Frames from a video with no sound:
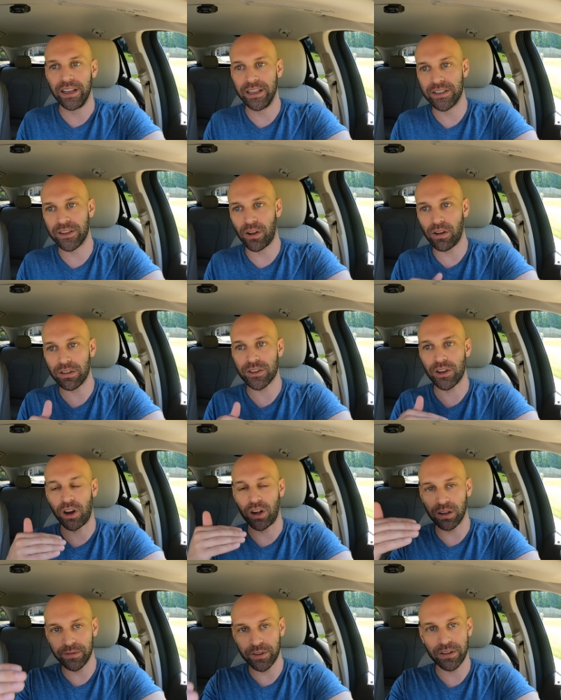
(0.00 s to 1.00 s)
As long as
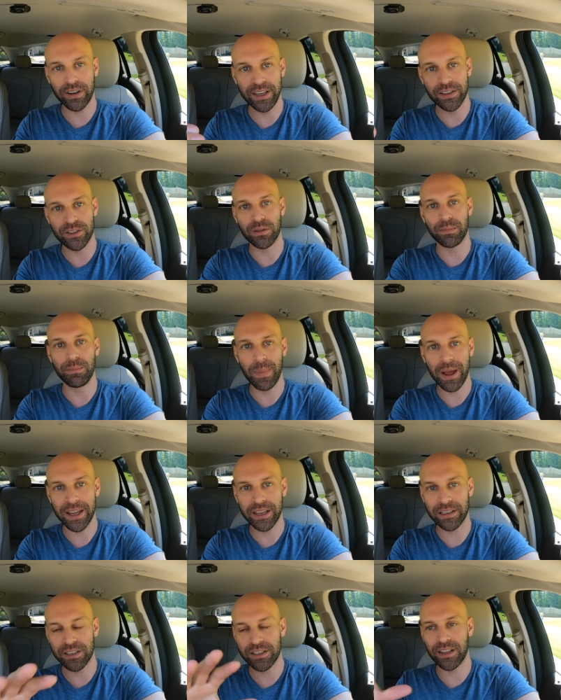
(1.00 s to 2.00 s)
all of your needs are
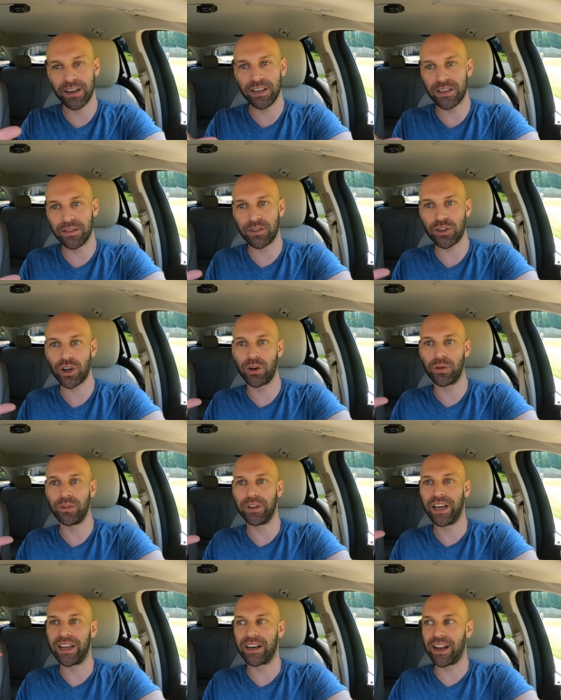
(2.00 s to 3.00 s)
met, the studies have
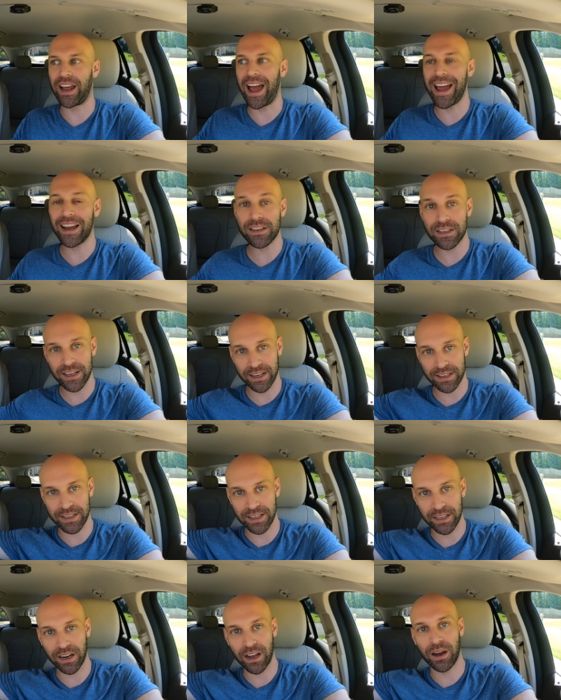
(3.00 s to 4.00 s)
shown that excess
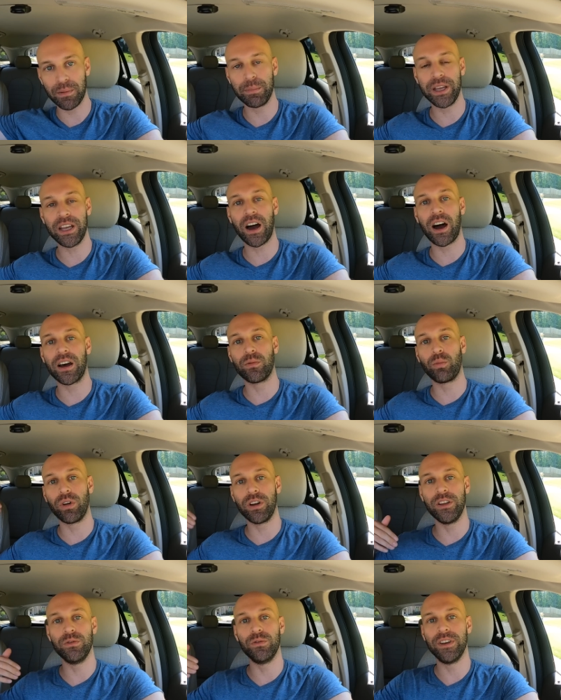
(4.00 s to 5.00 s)
income beyond
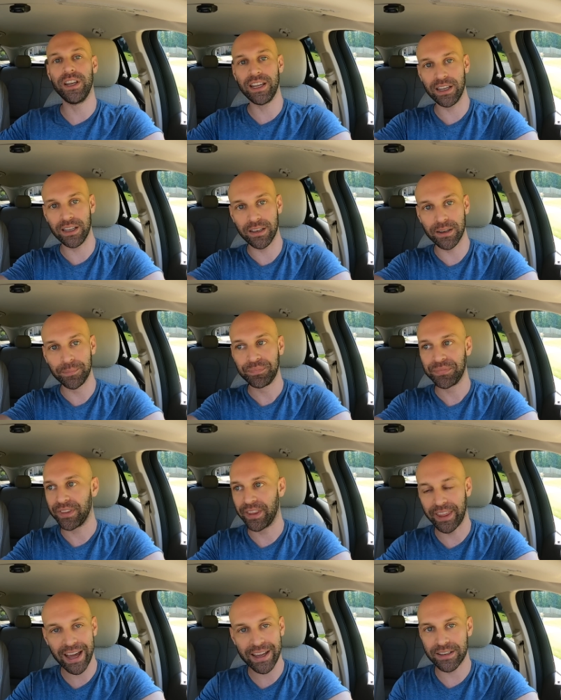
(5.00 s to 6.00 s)
what you need,
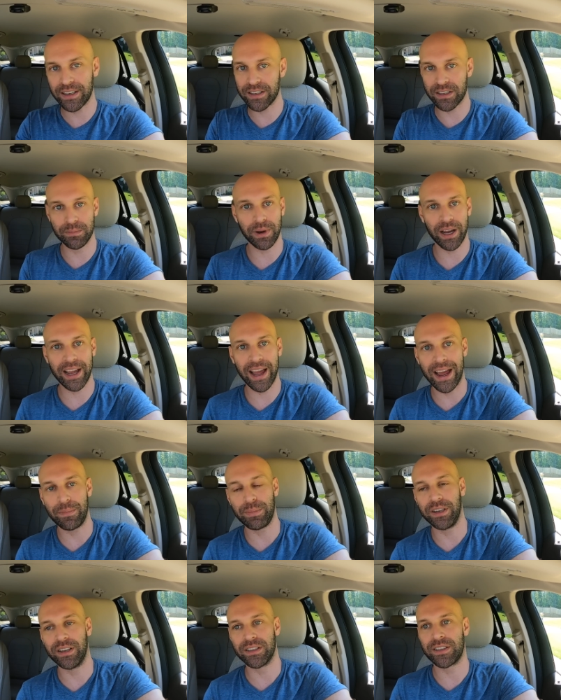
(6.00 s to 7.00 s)
that doesn't buy
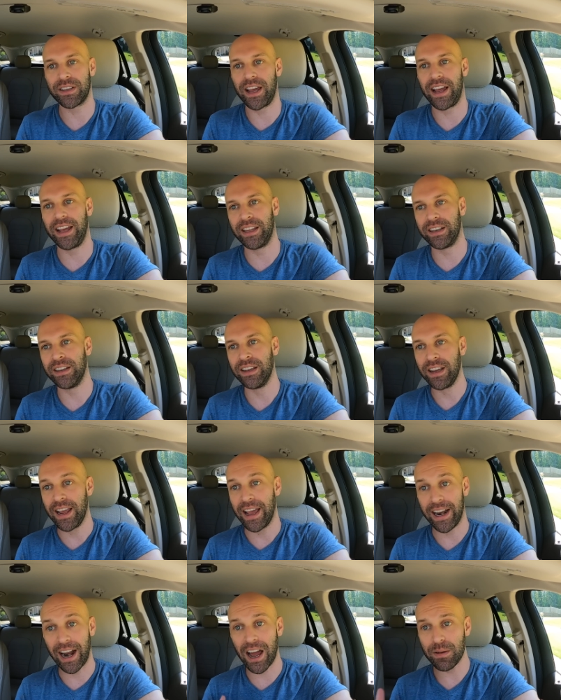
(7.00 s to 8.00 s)
happiness. And
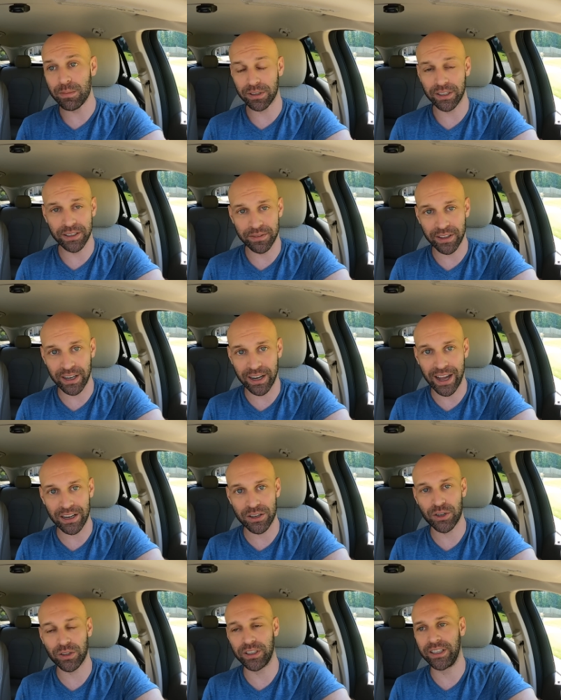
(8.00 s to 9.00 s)
I believe that it
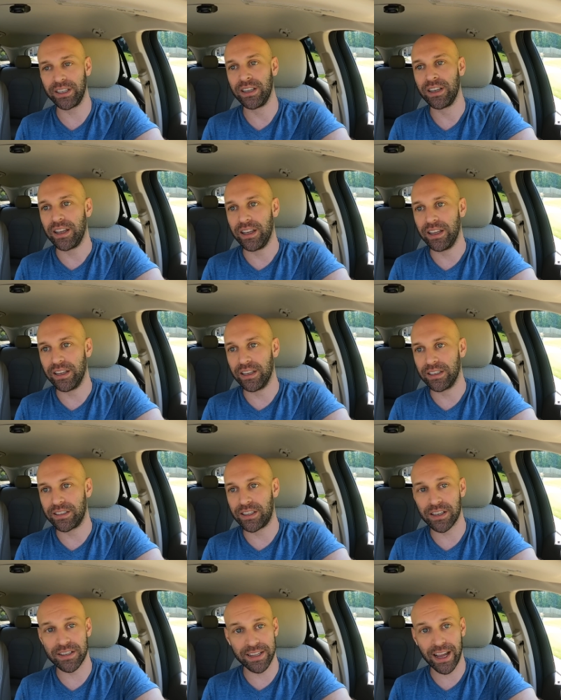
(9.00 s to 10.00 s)
actually
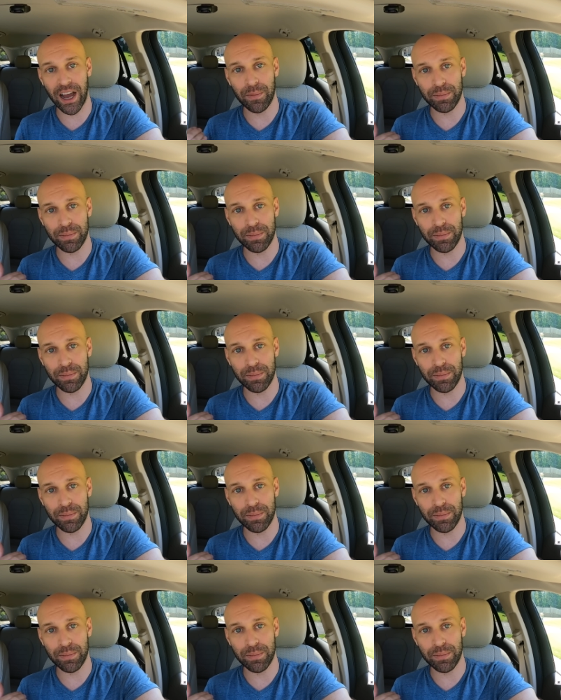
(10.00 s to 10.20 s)
does the